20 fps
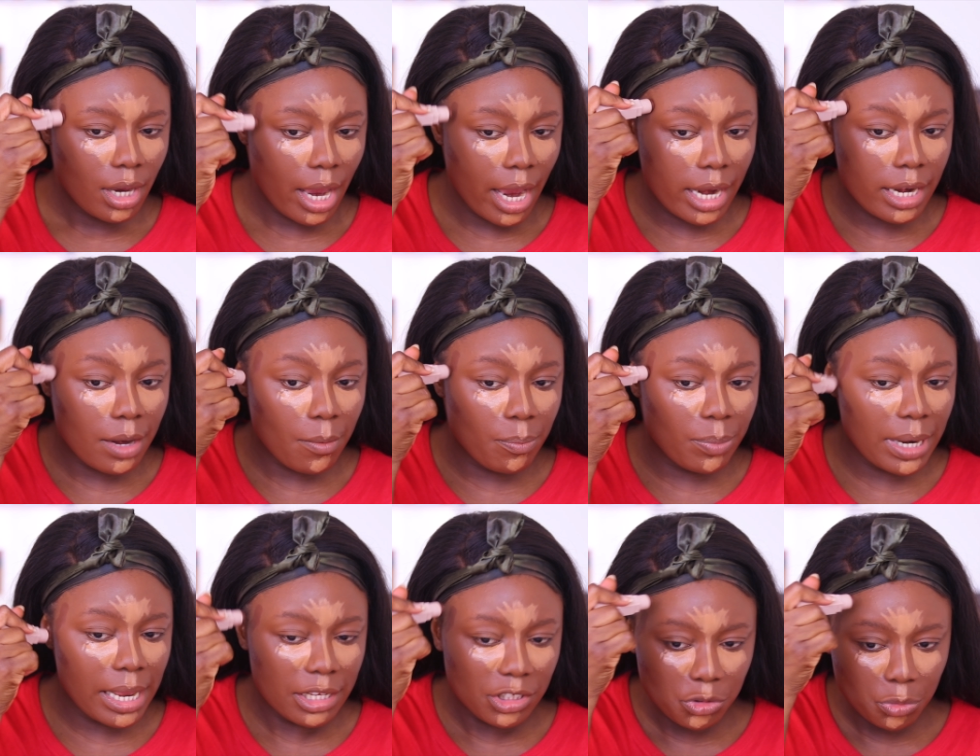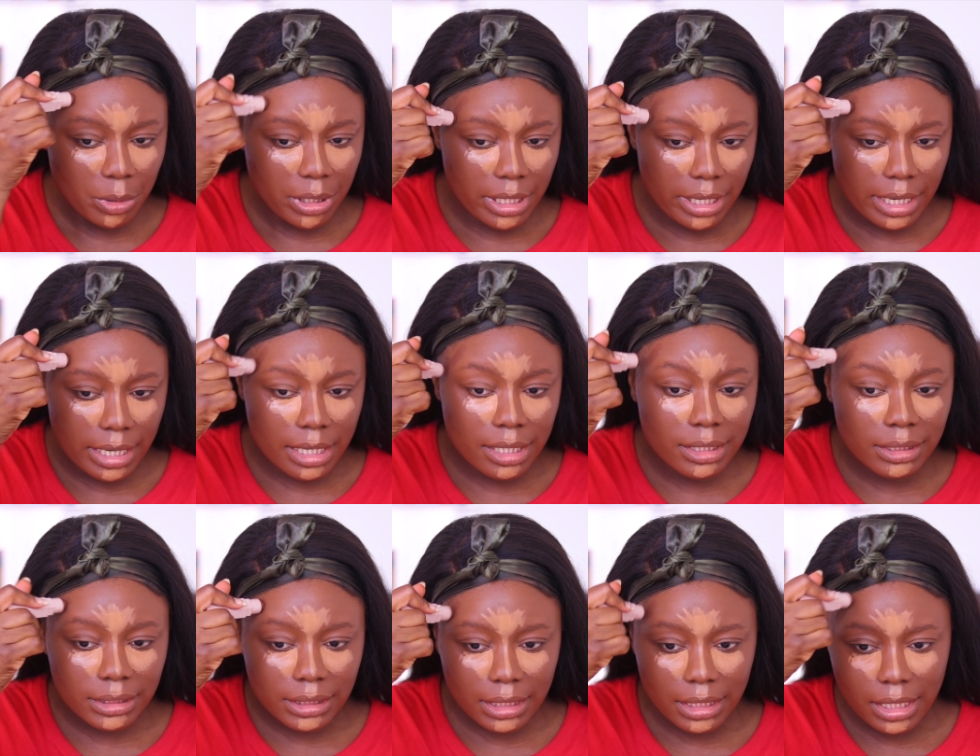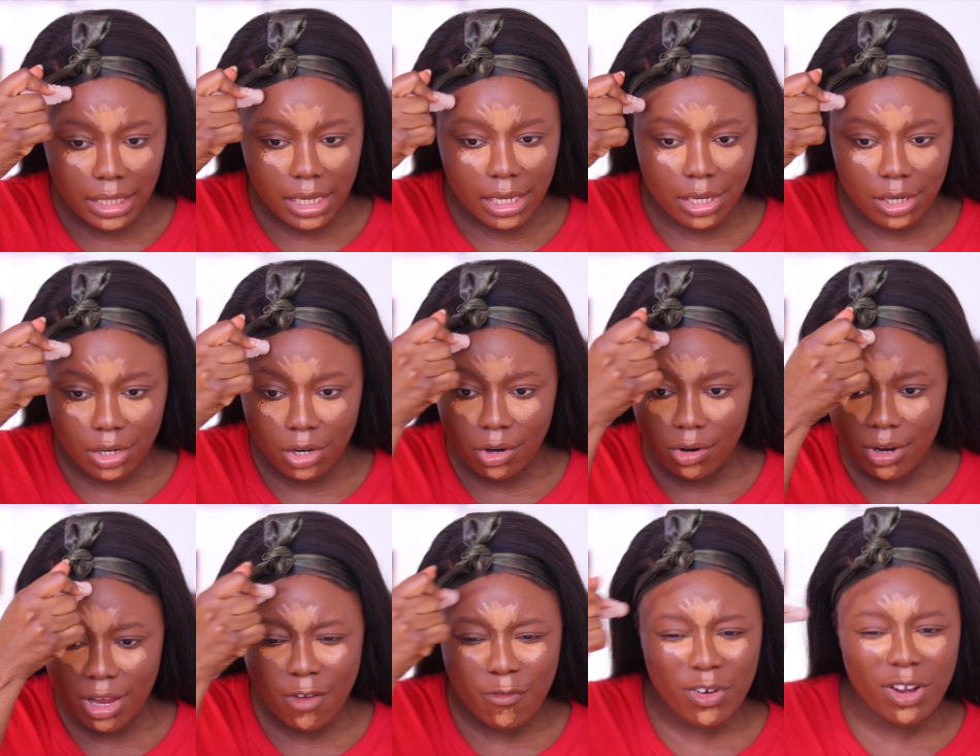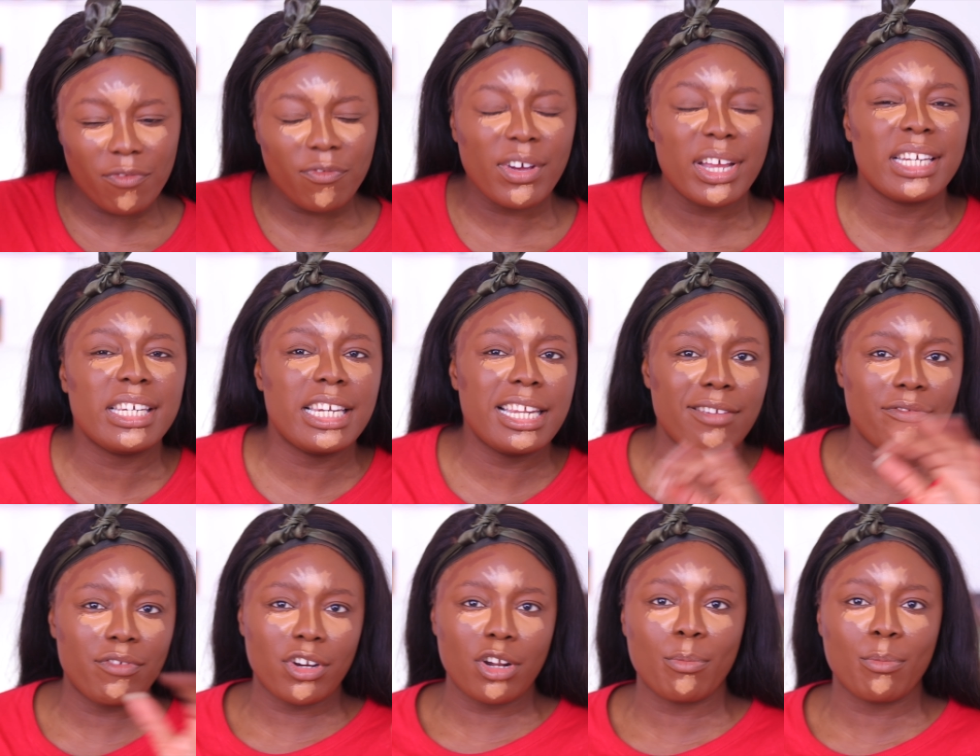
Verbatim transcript: and it blends really easily you know even if i leave it